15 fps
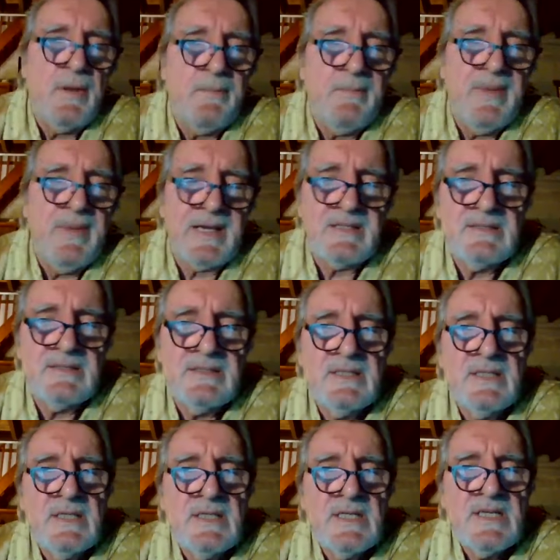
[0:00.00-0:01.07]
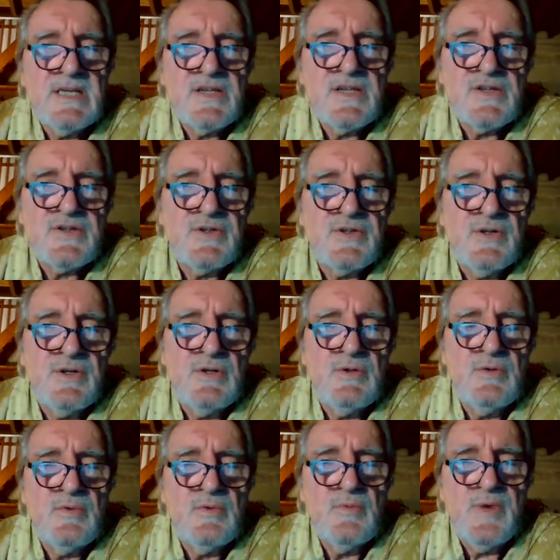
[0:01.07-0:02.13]
So when you do that
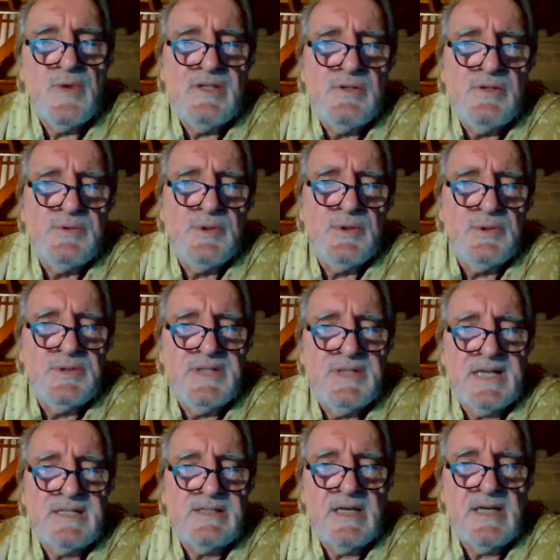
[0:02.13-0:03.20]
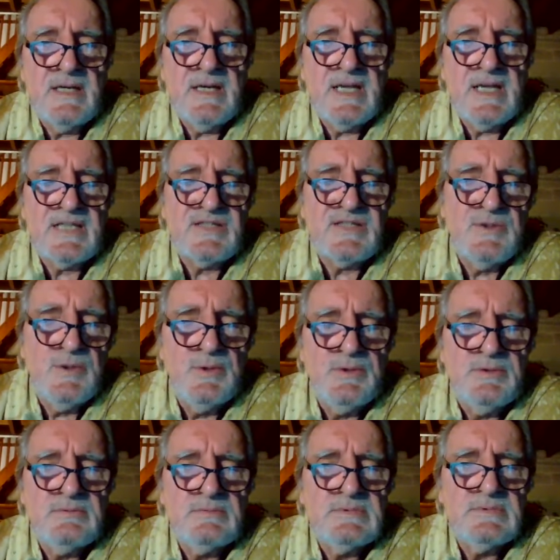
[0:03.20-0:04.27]
at school and the teacher
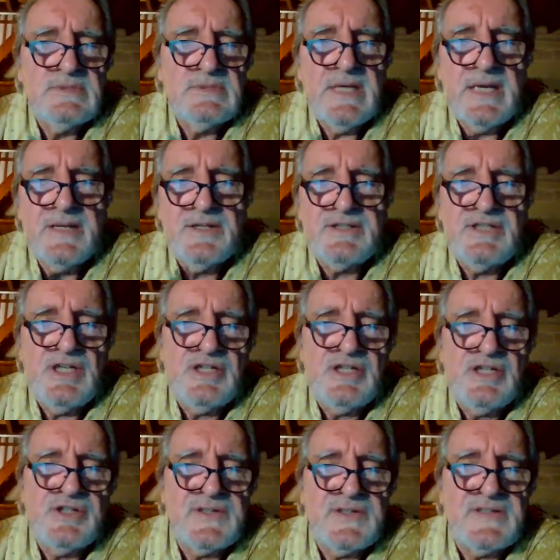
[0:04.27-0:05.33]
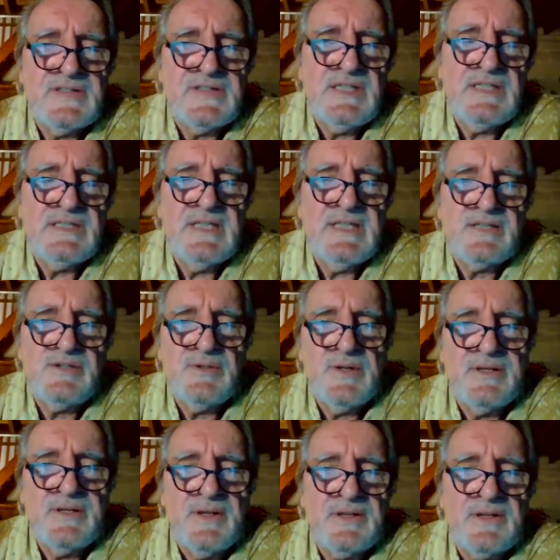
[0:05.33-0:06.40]
sees that you are not listening to him, he
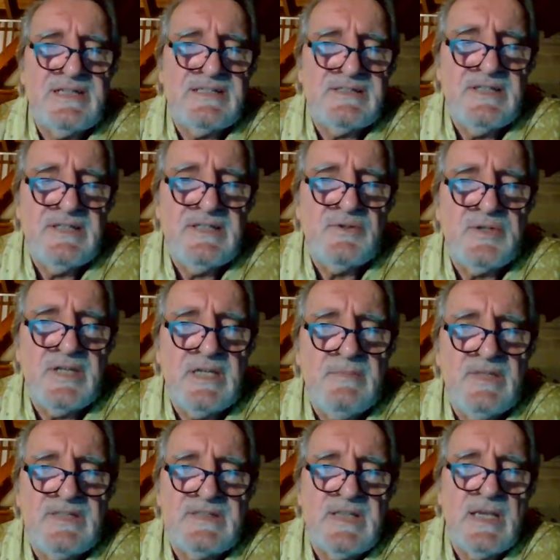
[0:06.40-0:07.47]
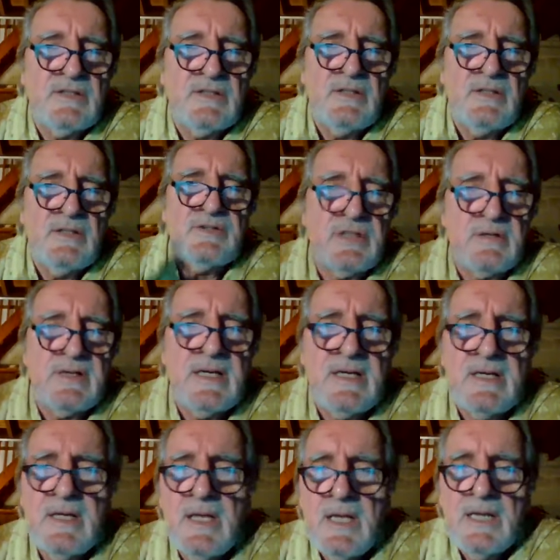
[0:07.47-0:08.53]
says, oh, Gerard, listen to
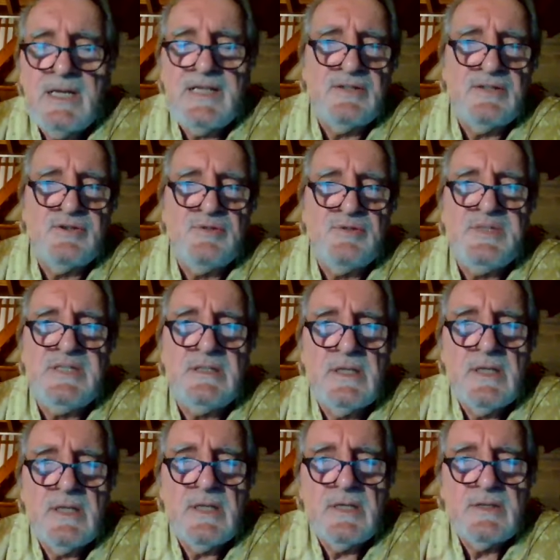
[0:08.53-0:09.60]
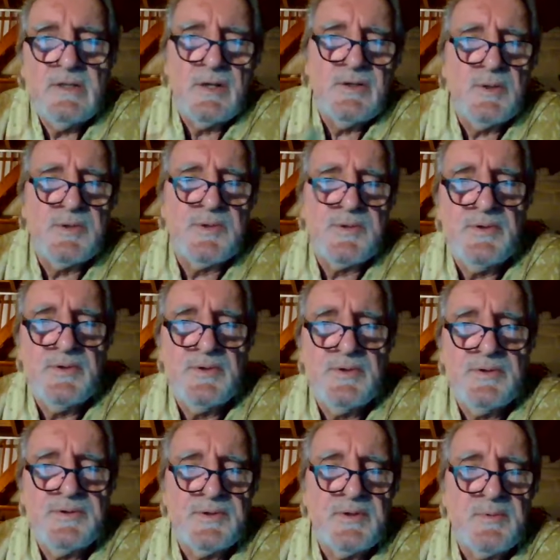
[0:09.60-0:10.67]
me. Don't look through the
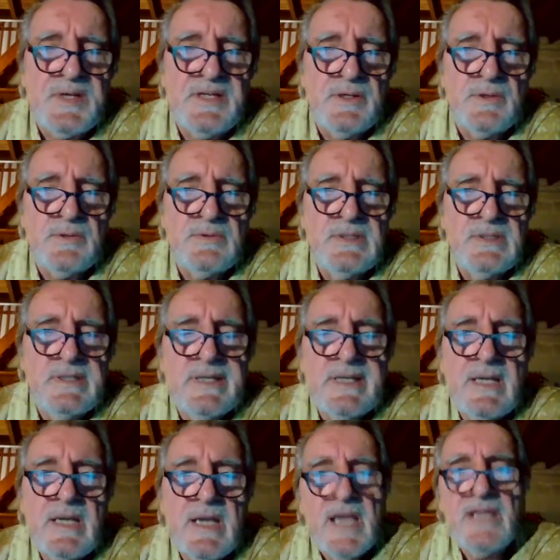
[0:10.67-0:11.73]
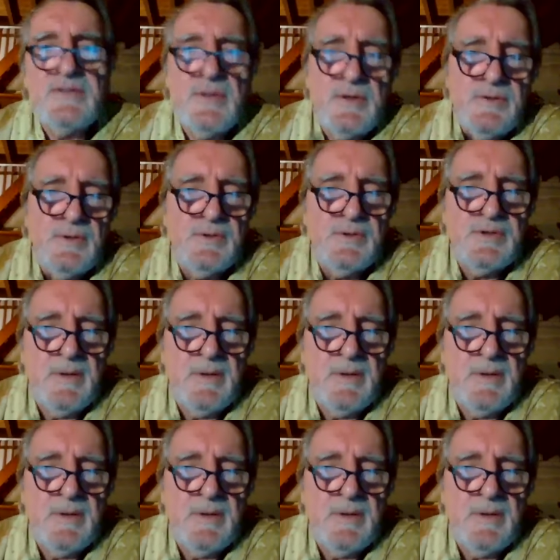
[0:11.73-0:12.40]
window. And so you come back.